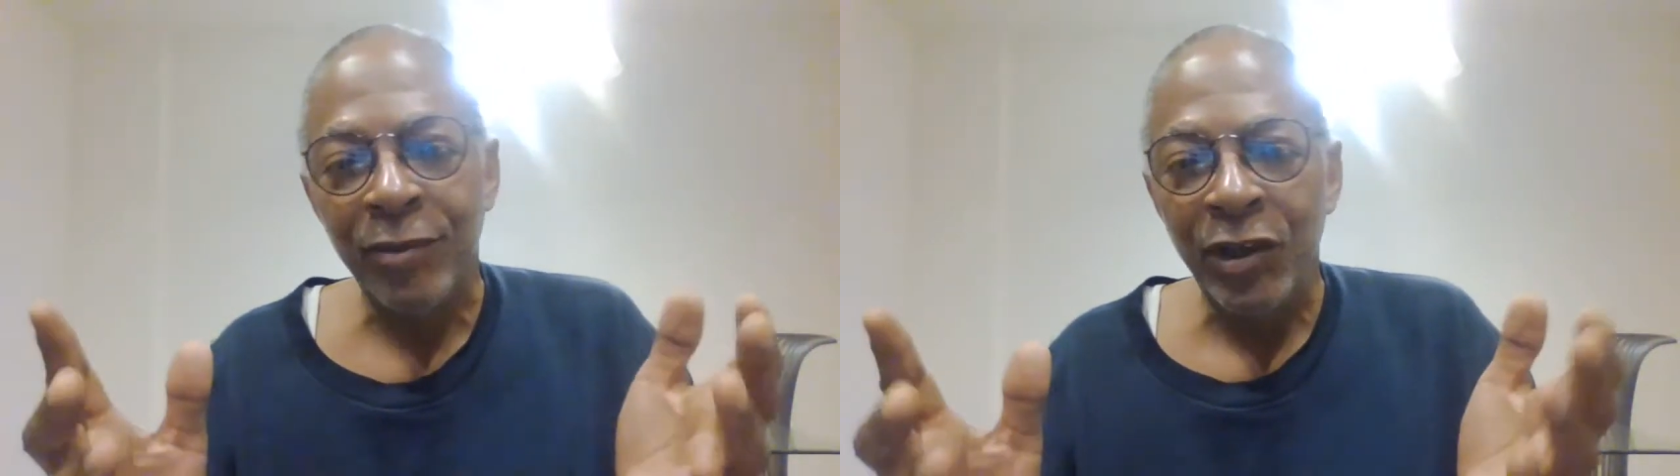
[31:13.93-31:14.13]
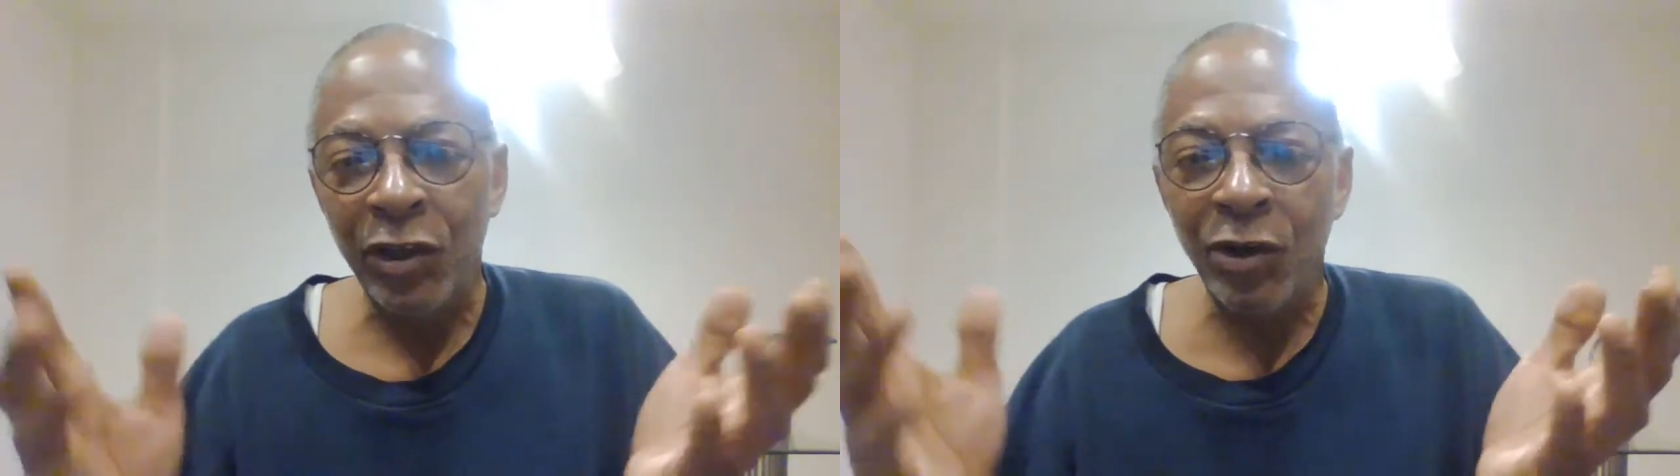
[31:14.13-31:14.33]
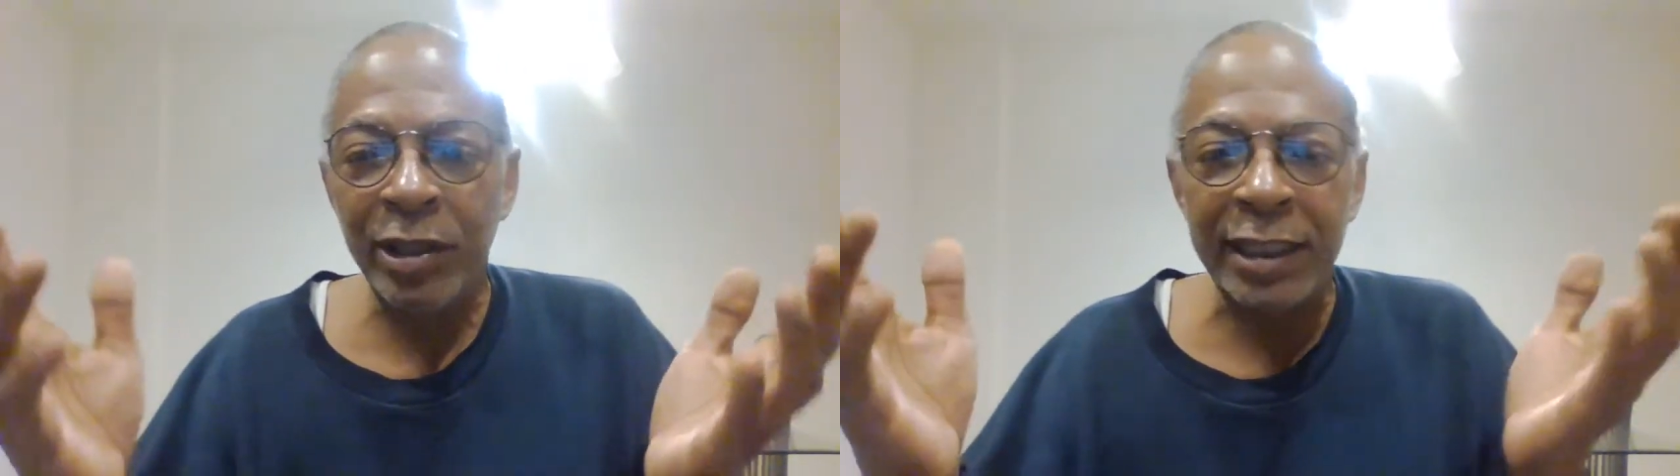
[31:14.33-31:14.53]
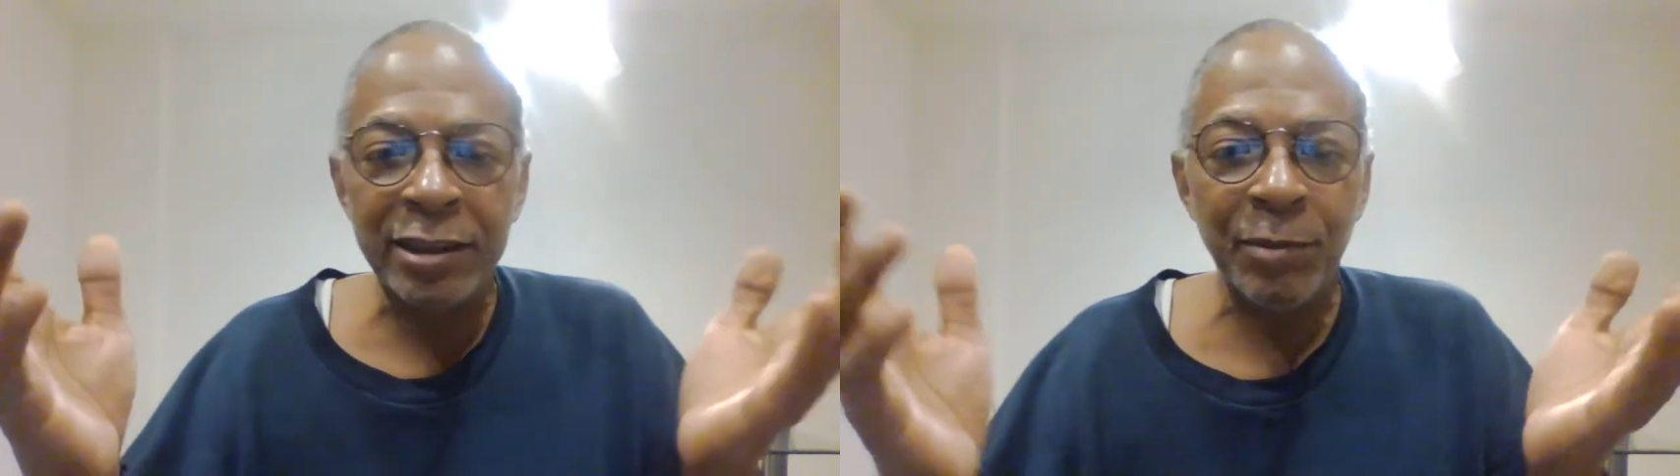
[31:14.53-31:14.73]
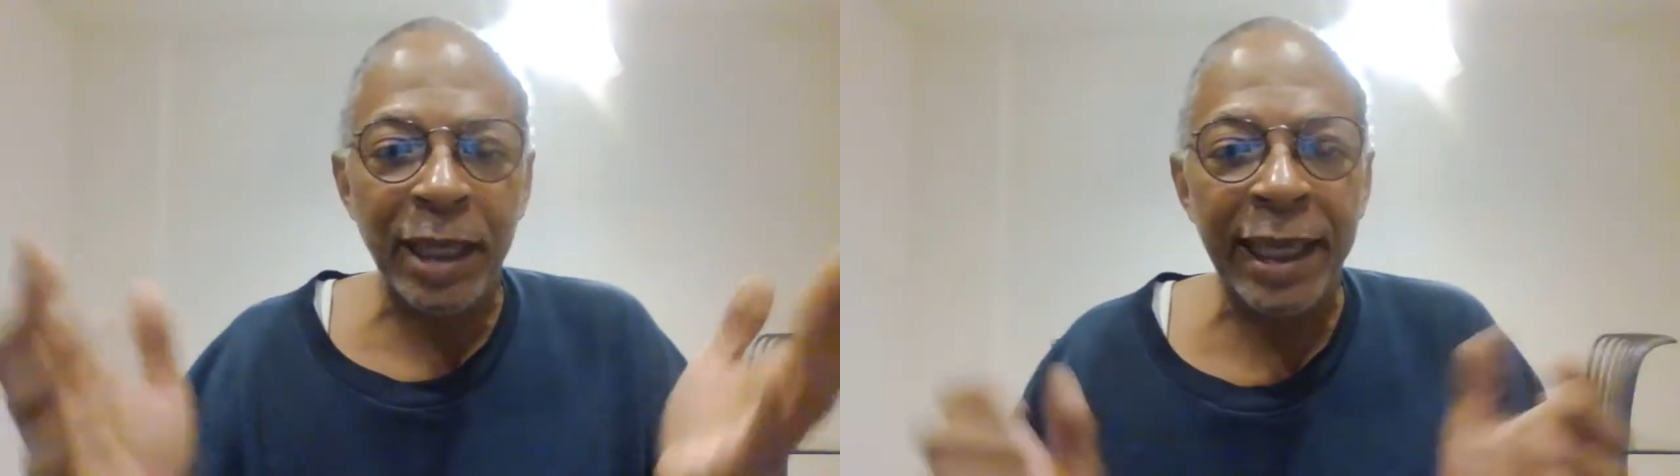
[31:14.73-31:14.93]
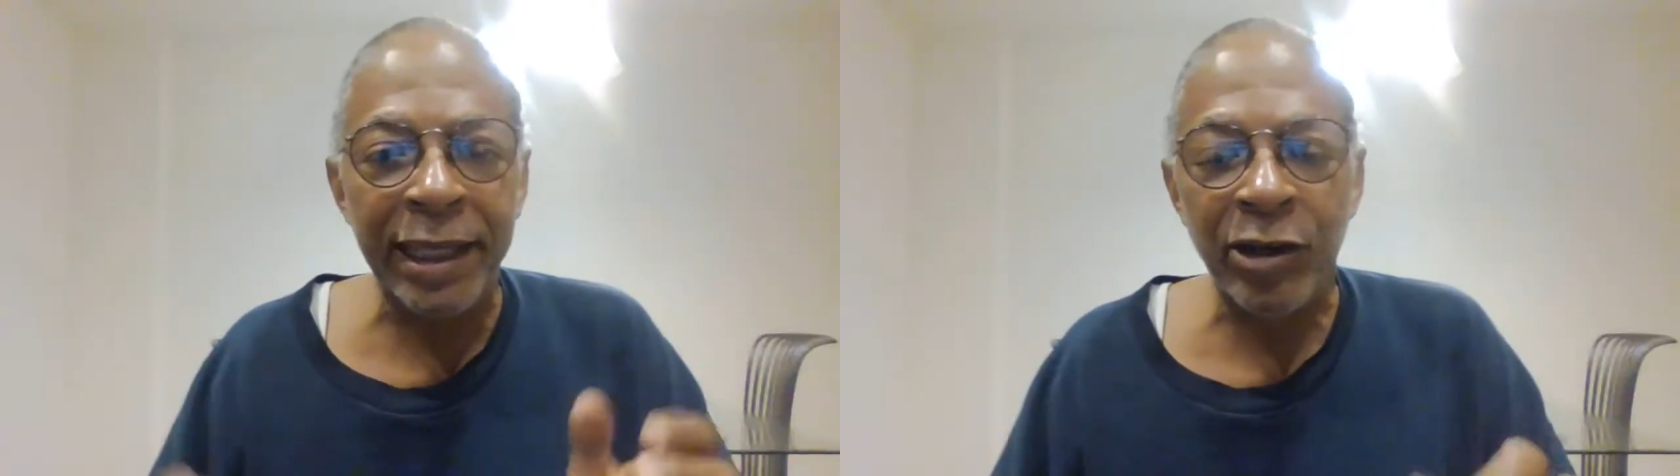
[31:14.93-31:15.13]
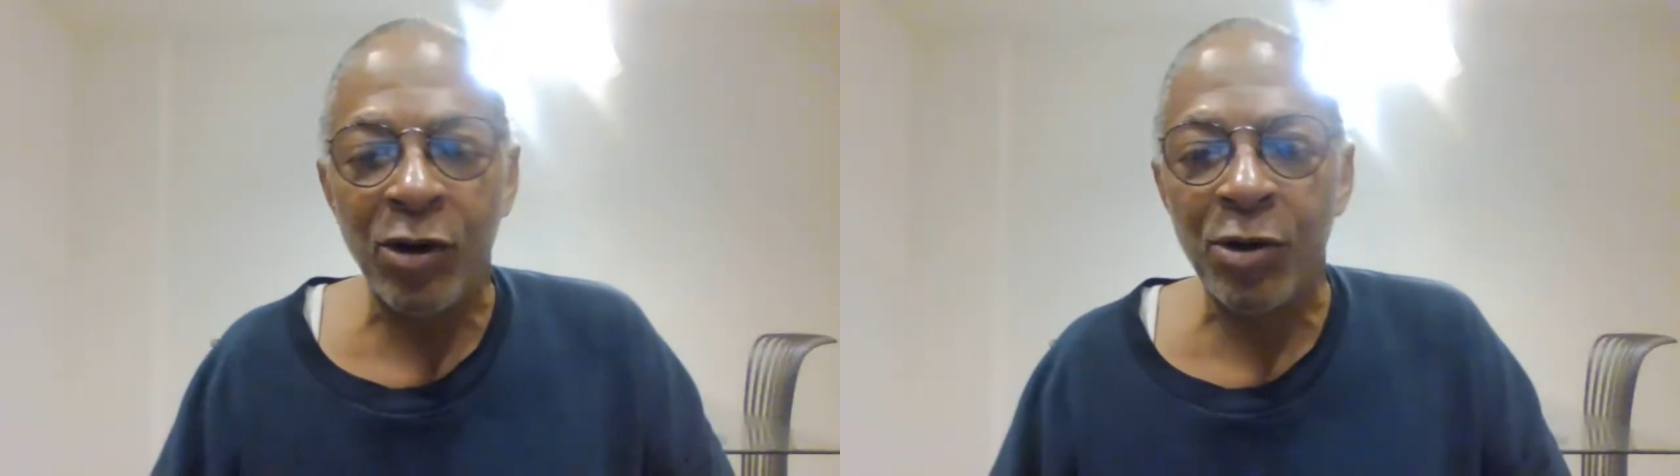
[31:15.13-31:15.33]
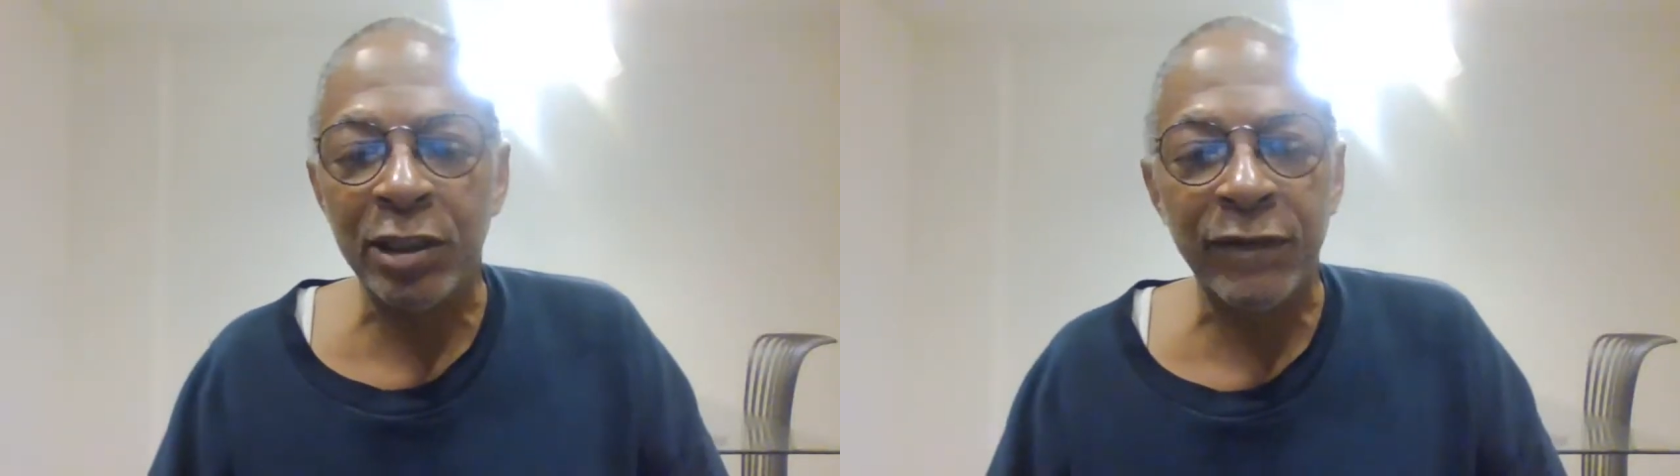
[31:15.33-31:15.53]
that's some
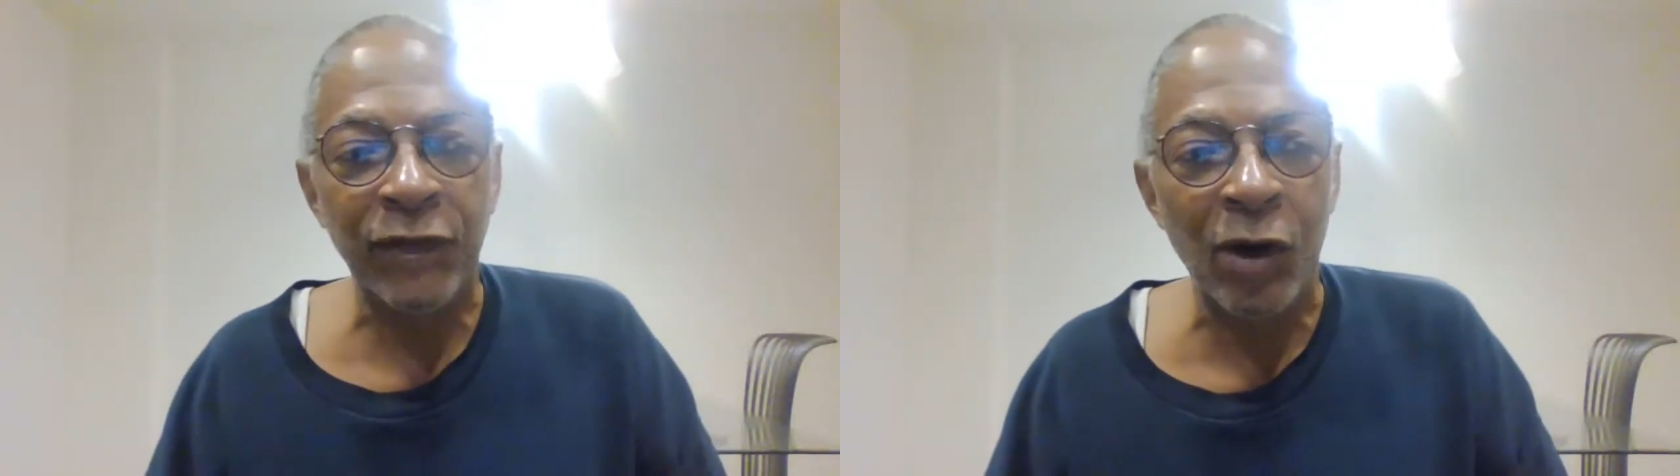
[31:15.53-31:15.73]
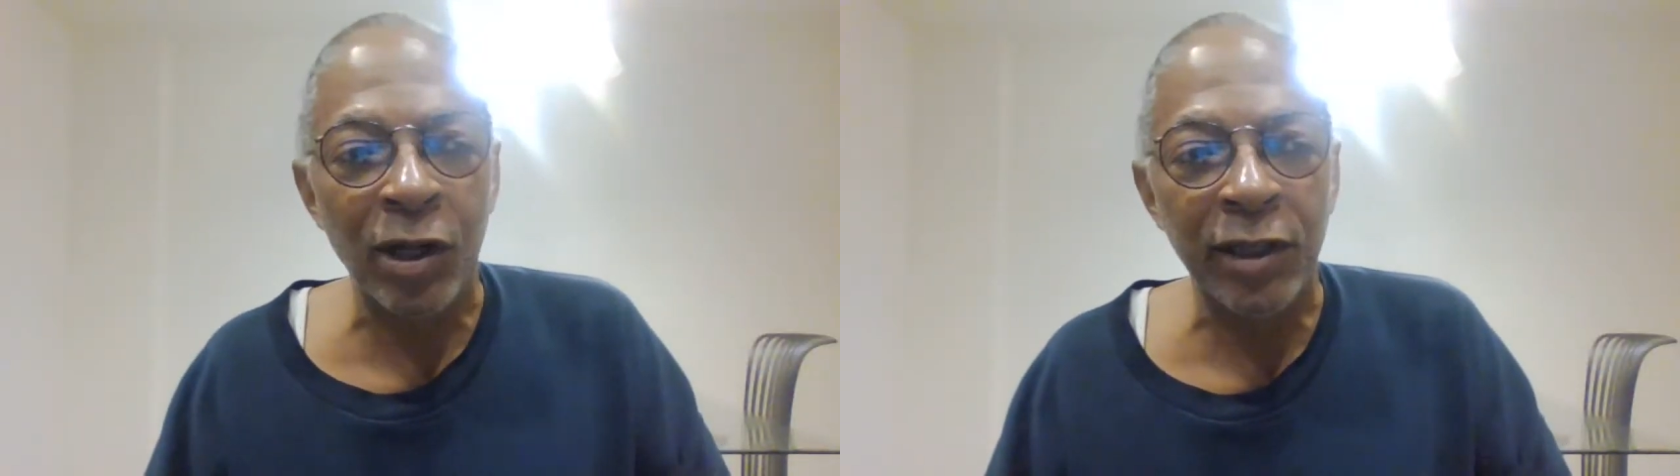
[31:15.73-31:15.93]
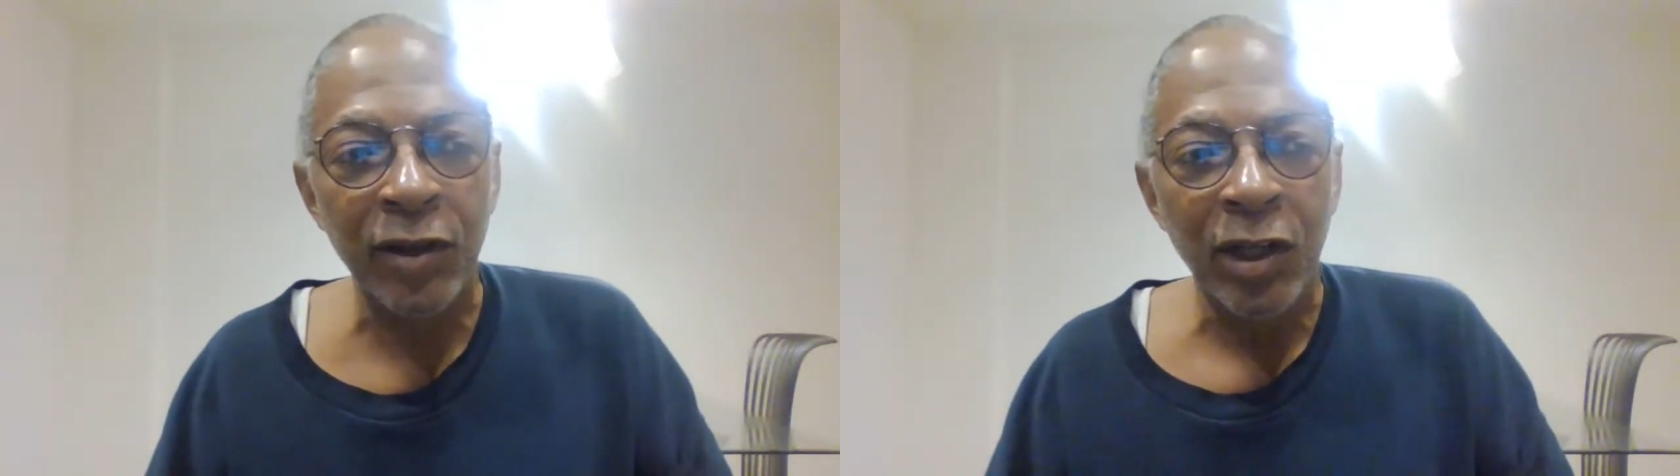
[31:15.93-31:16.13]
acorns falling.